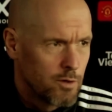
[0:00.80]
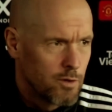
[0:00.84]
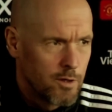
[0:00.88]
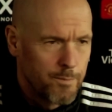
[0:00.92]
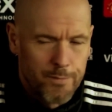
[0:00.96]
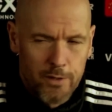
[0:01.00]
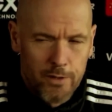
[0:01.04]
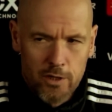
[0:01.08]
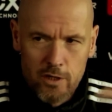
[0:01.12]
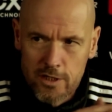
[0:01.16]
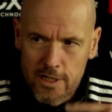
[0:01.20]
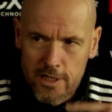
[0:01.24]

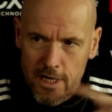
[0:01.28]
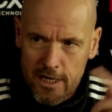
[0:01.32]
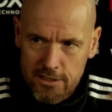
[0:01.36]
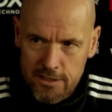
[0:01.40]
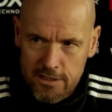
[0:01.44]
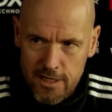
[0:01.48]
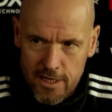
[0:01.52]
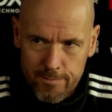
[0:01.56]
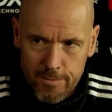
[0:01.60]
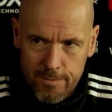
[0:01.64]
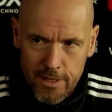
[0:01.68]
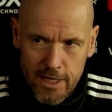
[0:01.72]
apologize,
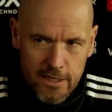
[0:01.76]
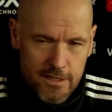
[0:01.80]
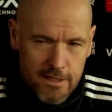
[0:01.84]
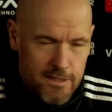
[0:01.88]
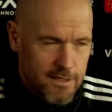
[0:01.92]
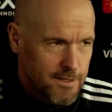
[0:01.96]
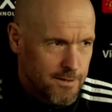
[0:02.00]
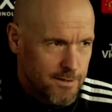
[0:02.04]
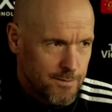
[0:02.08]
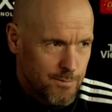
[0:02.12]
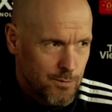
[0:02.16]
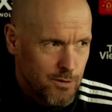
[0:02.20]
I'm
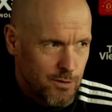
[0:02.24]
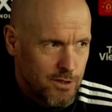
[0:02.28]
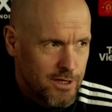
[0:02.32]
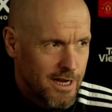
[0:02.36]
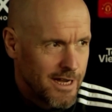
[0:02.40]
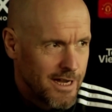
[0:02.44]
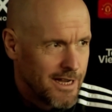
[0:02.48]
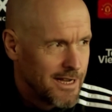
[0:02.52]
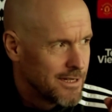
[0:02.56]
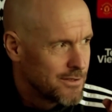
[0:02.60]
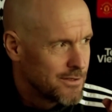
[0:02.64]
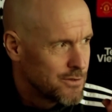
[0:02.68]
late, but
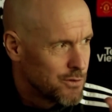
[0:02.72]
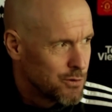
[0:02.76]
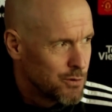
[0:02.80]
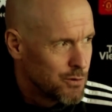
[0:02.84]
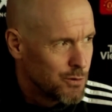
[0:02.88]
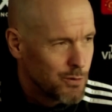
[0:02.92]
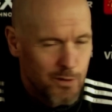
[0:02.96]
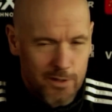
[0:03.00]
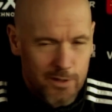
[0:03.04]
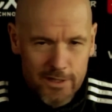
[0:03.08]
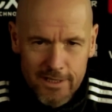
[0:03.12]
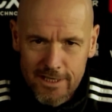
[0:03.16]
I had to
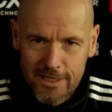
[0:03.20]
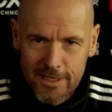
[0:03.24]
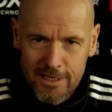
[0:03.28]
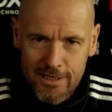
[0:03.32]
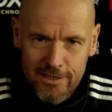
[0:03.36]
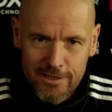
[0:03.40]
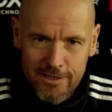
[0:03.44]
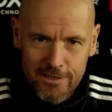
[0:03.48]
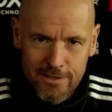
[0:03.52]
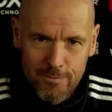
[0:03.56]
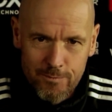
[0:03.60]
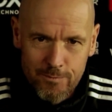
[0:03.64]
do
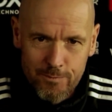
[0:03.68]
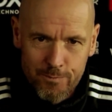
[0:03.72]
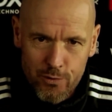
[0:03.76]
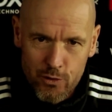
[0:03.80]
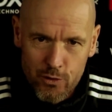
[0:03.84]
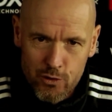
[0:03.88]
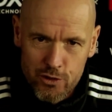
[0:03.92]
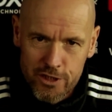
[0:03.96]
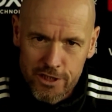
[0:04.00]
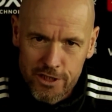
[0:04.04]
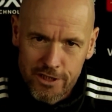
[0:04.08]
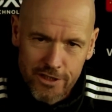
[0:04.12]
a
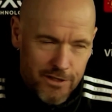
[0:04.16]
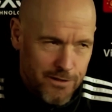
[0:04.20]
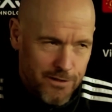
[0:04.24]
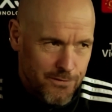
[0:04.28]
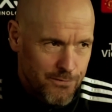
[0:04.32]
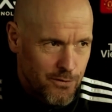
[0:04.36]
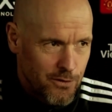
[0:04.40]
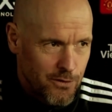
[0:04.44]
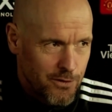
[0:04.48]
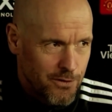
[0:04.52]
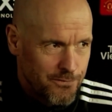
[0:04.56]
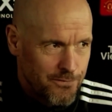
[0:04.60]
procedure
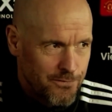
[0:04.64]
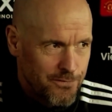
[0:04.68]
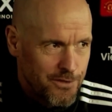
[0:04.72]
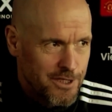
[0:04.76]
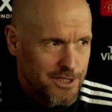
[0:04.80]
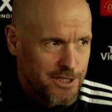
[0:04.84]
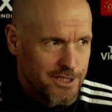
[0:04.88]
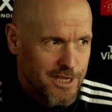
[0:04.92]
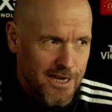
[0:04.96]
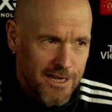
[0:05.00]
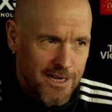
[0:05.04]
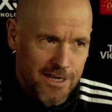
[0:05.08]
for the
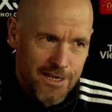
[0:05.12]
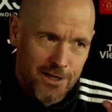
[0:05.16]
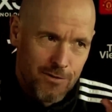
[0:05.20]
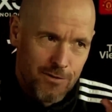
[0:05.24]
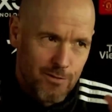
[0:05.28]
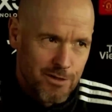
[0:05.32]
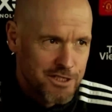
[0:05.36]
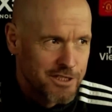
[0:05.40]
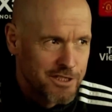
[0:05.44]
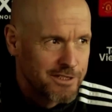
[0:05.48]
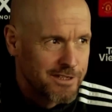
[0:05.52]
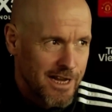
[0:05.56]
visa and there
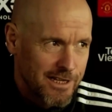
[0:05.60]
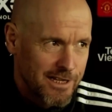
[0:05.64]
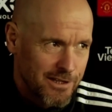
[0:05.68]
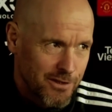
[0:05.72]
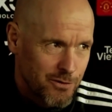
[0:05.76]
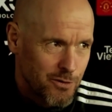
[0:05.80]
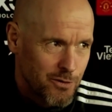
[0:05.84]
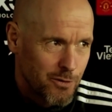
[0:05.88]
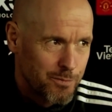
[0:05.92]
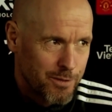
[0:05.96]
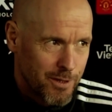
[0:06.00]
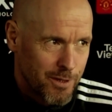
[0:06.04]
was a
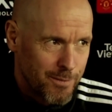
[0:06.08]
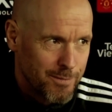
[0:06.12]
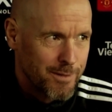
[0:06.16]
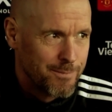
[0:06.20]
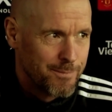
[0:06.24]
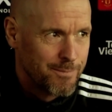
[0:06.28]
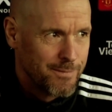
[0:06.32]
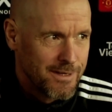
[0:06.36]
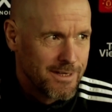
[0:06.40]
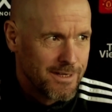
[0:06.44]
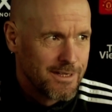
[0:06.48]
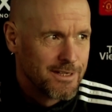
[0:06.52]
technical
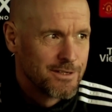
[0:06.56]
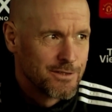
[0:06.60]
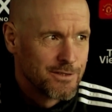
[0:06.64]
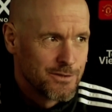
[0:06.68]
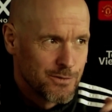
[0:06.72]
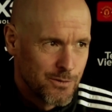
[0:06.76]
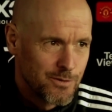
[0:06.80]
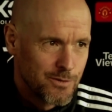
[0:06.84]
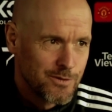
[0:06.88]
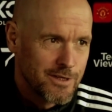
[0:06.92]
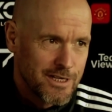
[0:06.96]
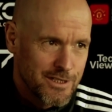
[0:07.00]
problem,
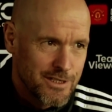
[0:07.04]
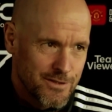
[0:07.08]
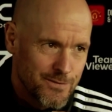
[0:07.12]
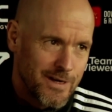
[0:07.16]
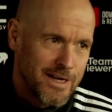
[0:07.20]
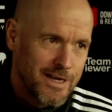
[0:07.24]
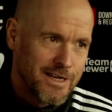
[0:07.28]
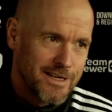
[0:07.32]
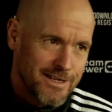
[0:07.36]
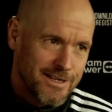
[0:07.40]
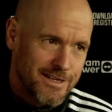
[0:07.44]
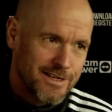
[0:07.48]
so that's
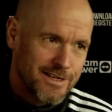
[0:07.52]
why.